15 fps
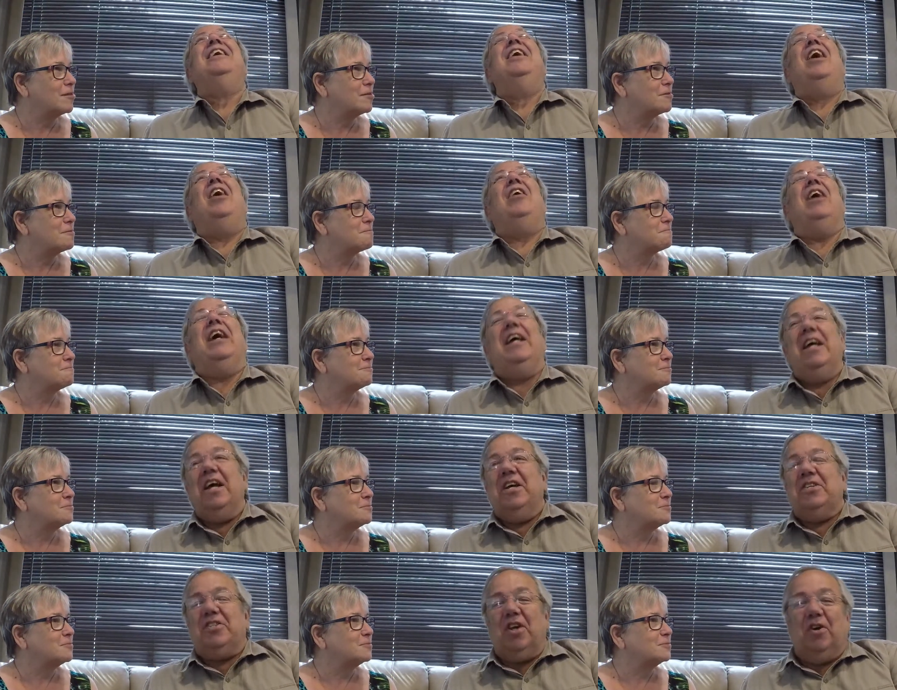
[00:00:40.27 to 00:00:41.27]
Speaker 1: All right.
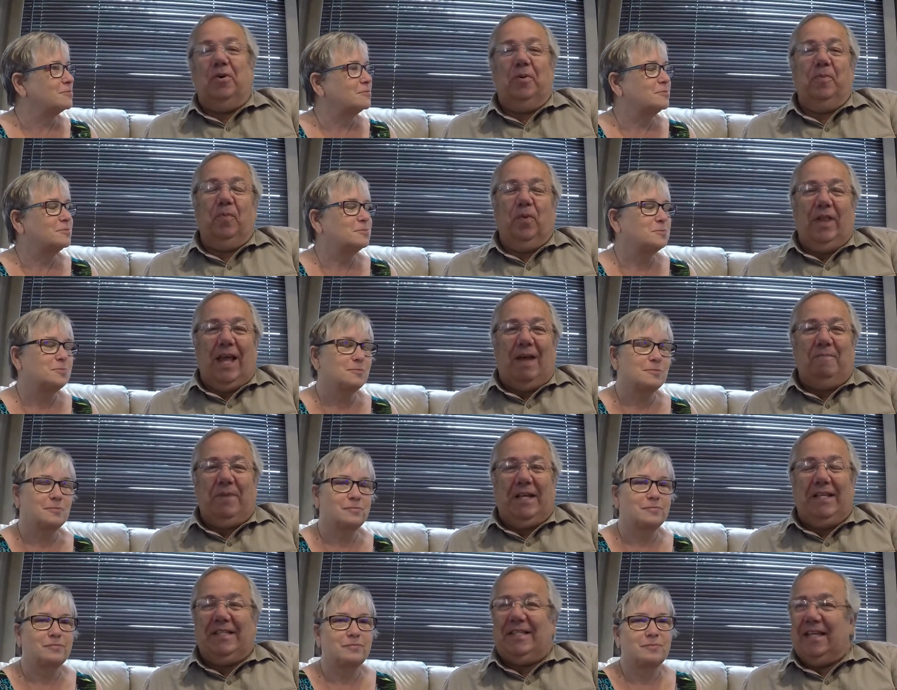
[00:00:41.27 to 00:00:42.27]
So with that
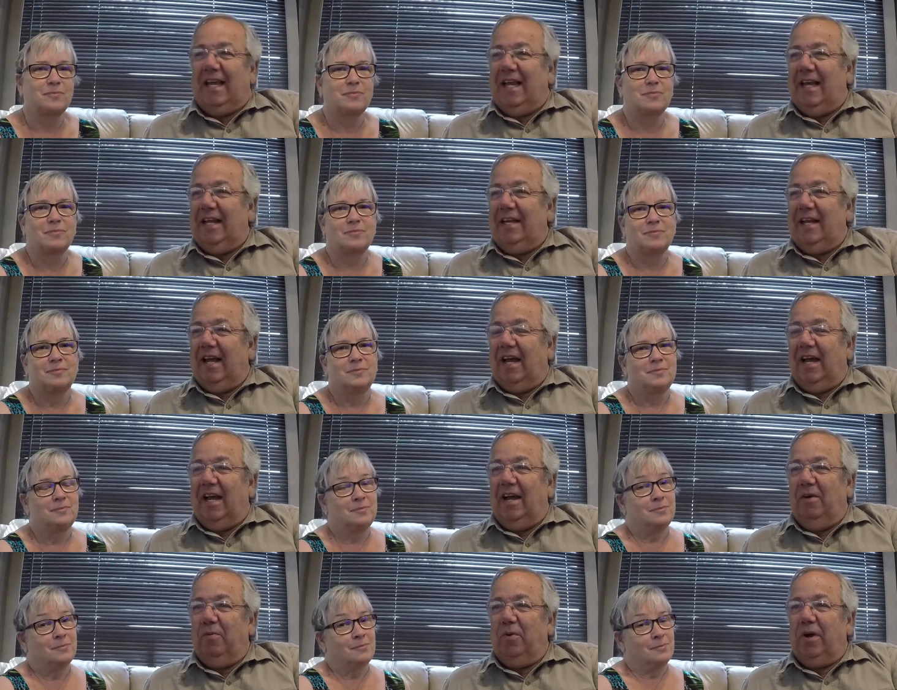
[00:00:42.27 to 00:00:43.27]
being said,
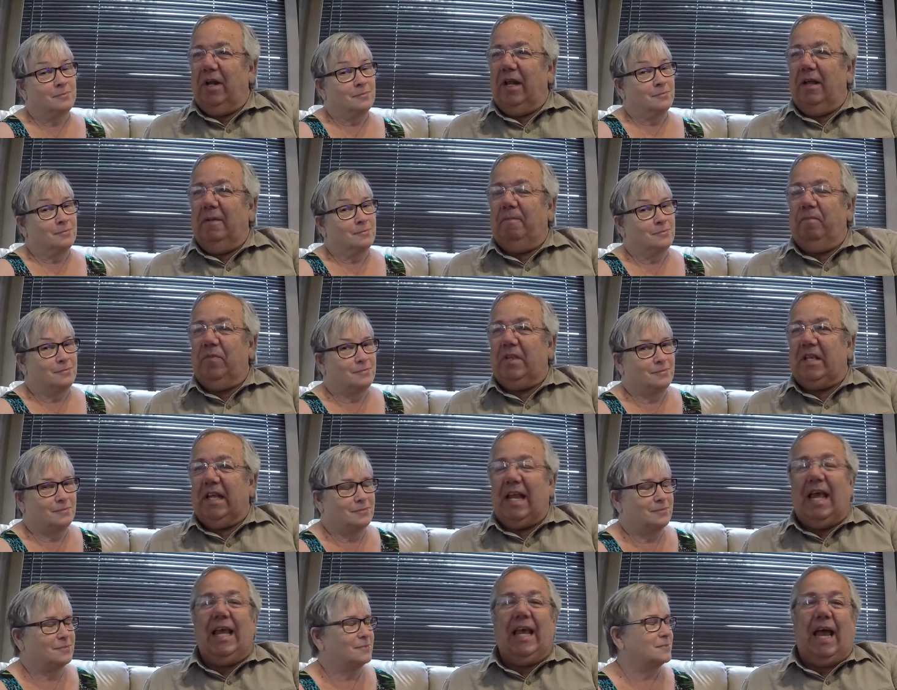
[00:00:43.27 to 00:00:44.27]
uh, we're gonna
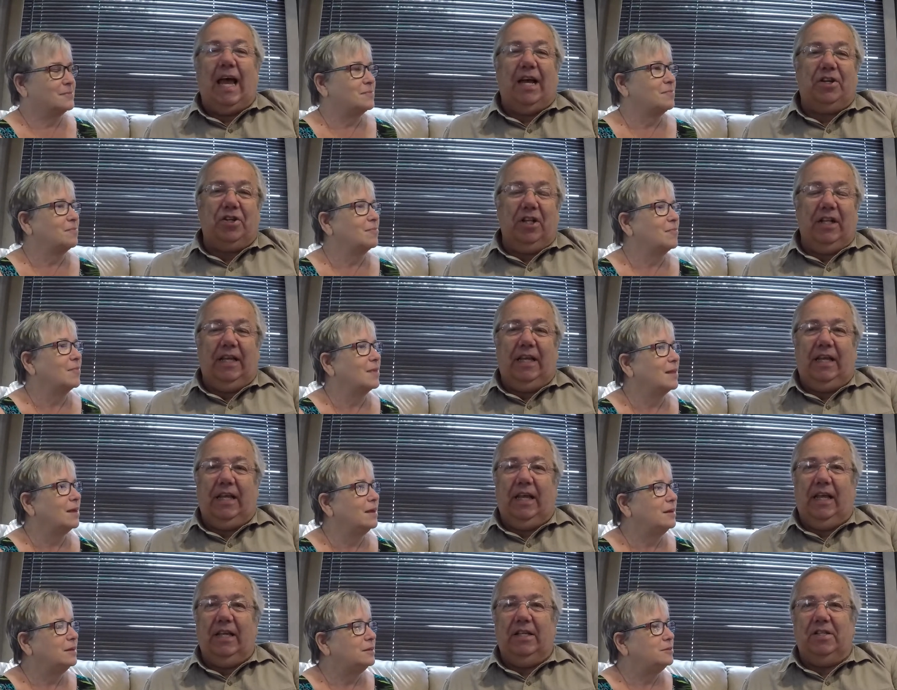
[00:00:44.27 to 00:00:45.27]
today
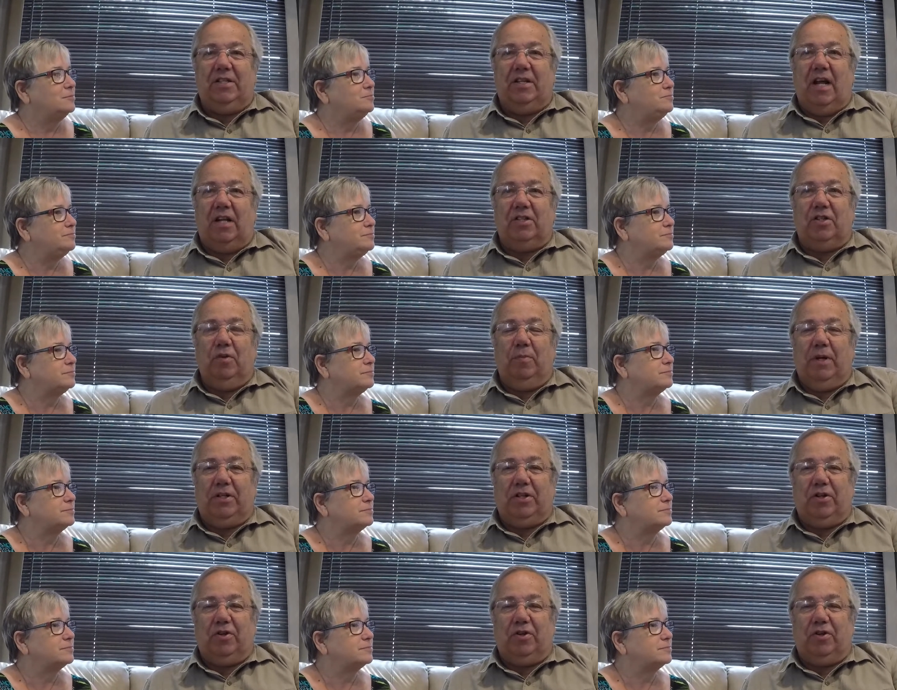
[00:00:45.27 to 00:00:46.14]
actually is not so much a